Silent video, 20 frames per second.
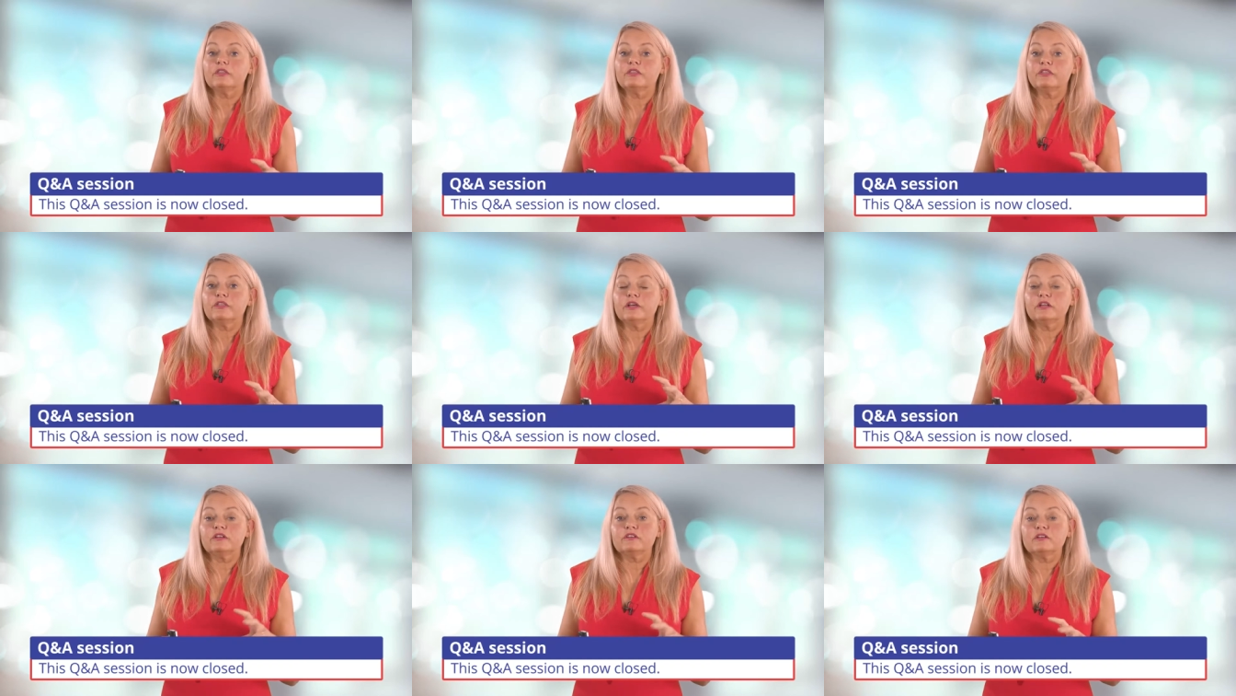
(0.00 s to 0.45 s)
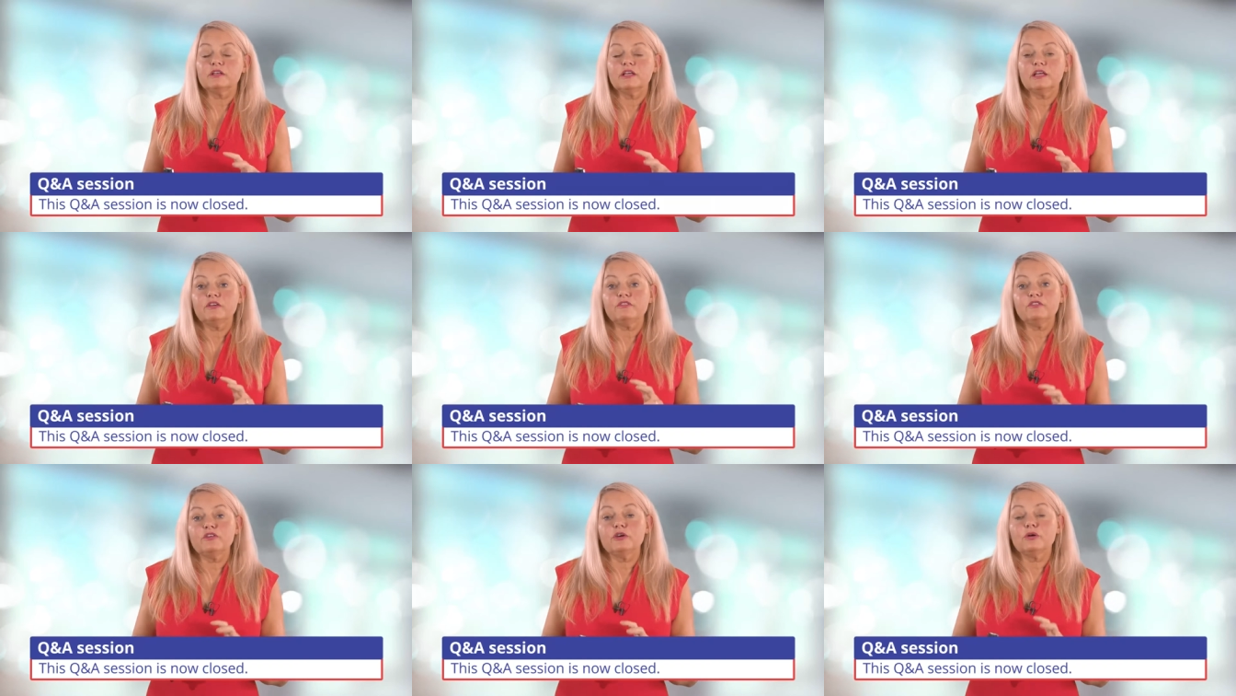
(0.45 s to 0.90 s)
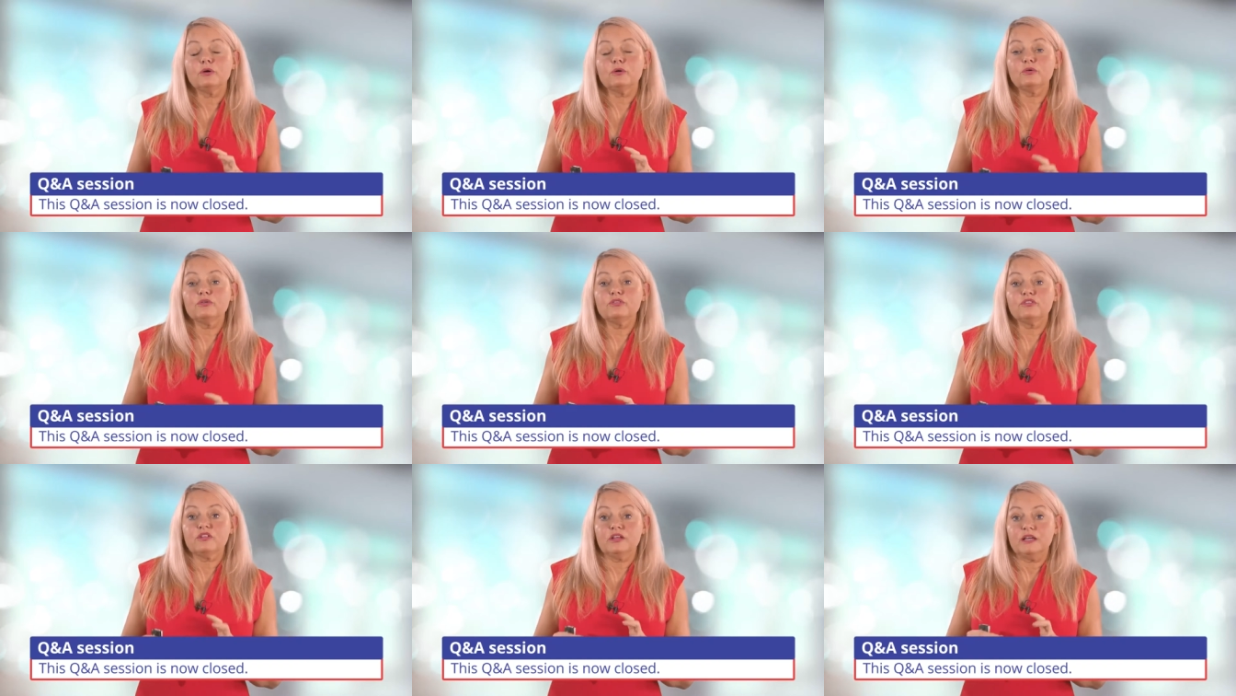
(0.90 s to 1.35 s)
that if her
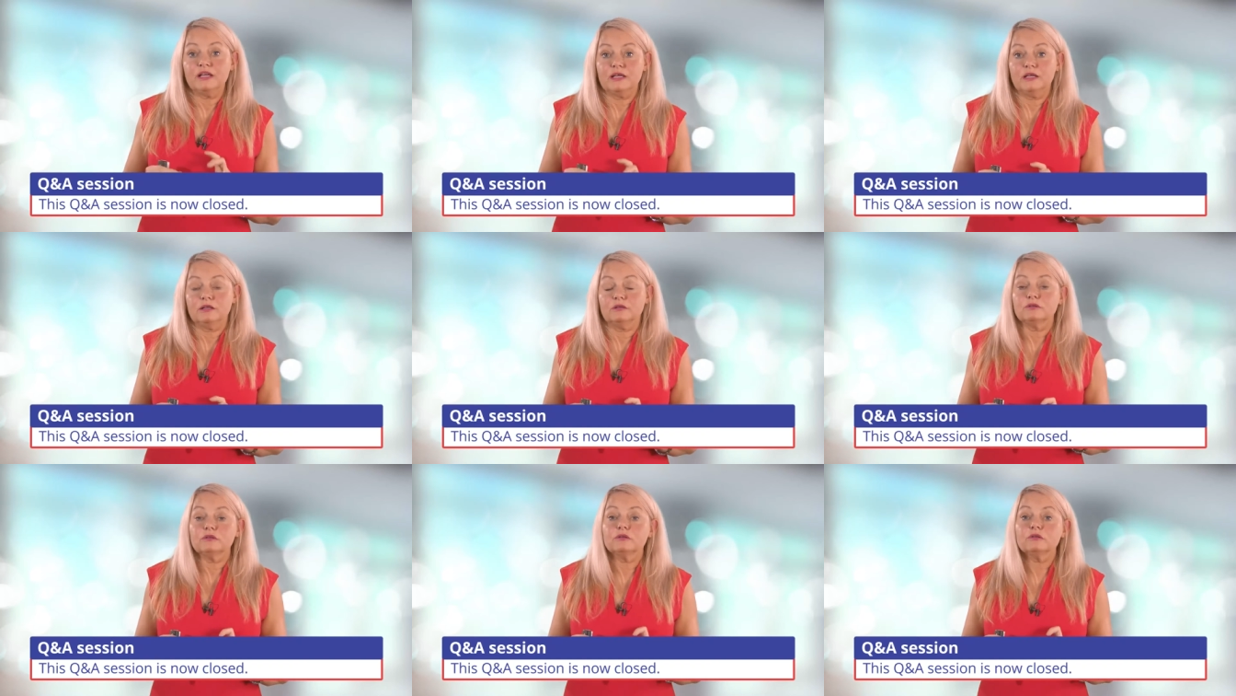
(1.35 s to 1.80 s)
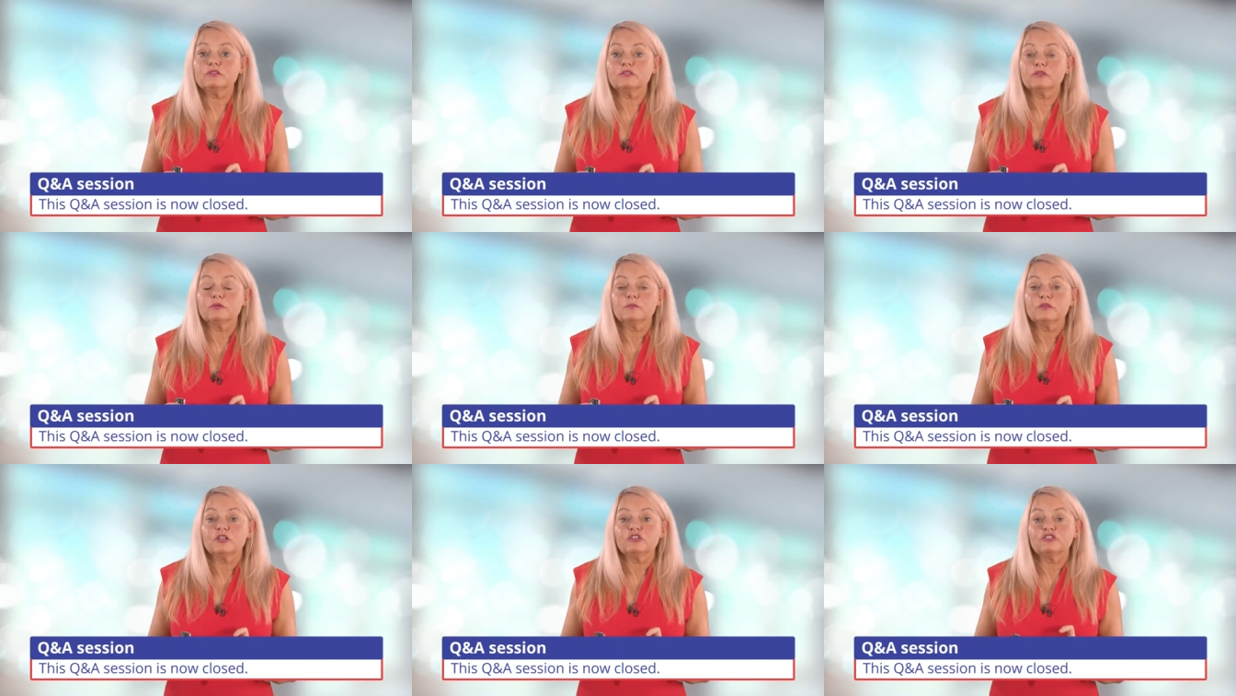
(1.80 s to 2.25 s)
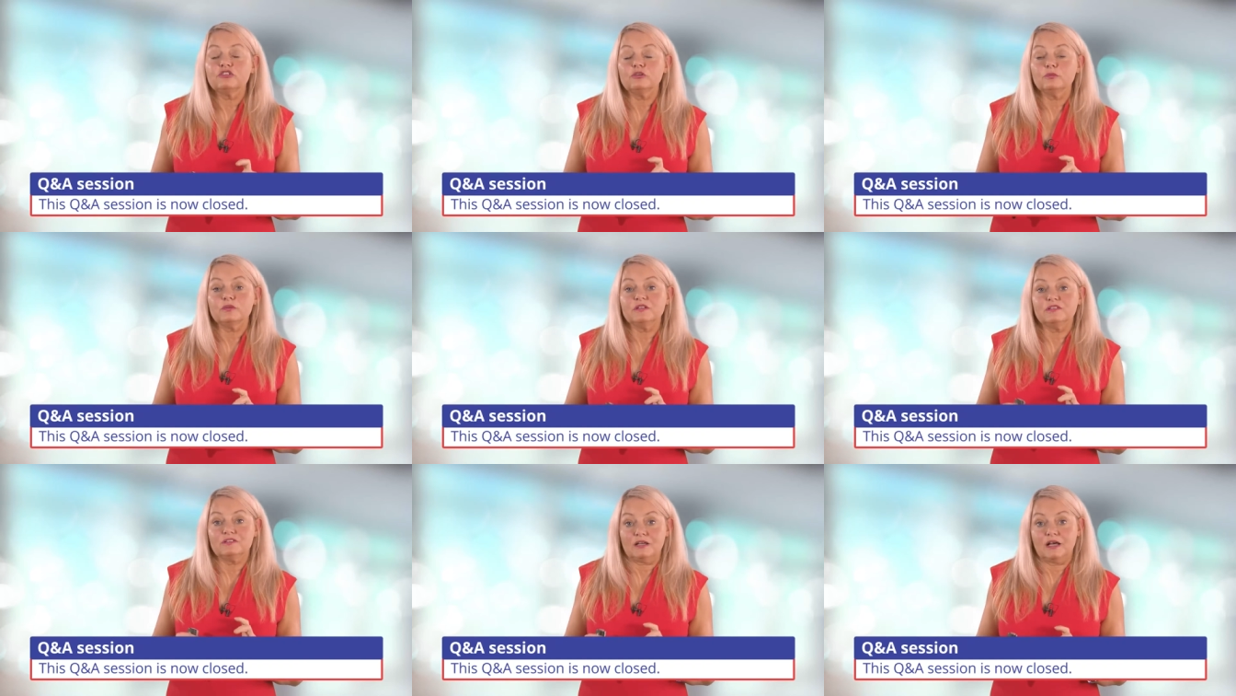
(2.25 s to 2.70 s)
ulcer healed, she
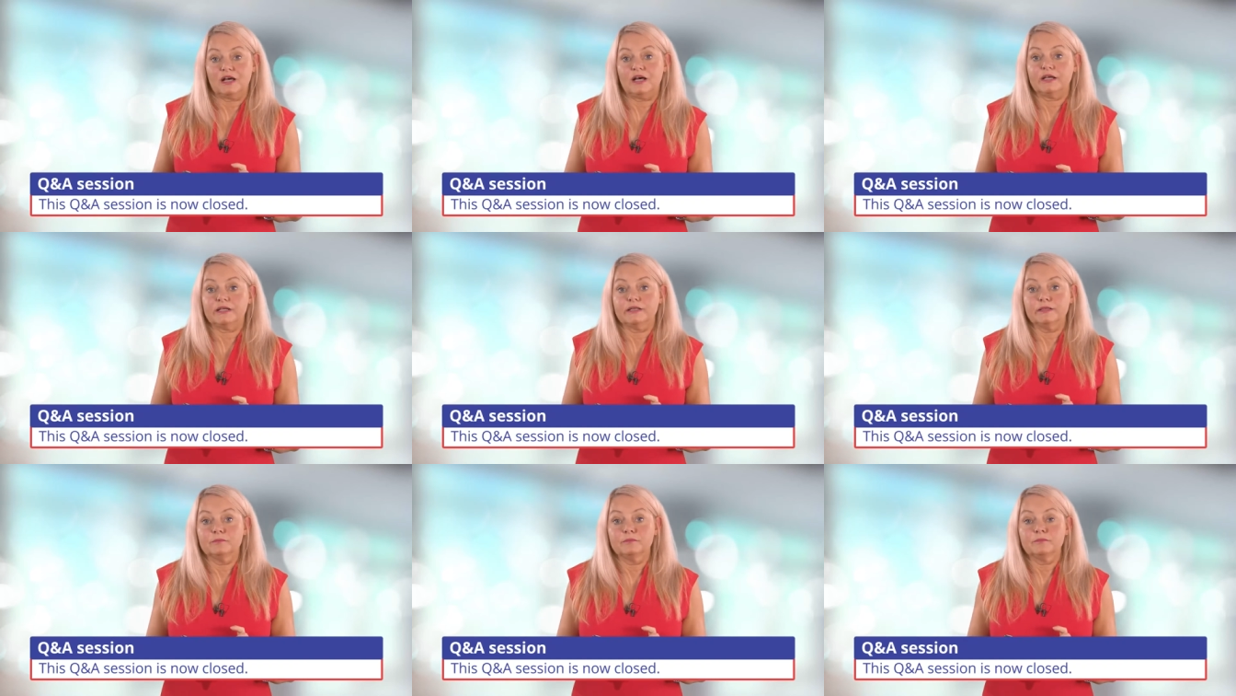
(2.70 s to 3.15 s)
would die.